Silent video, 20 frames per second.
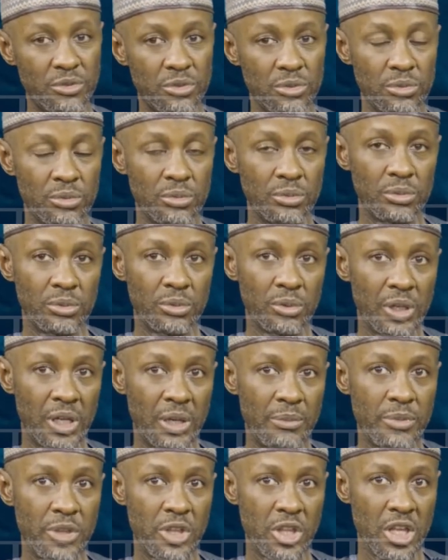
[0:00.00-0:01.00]
to
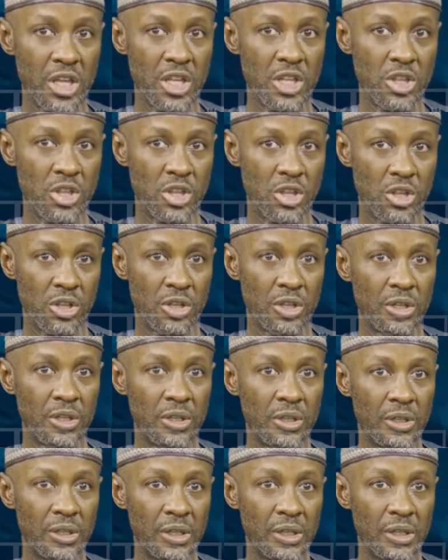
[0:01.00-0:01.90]
um, change. Mm.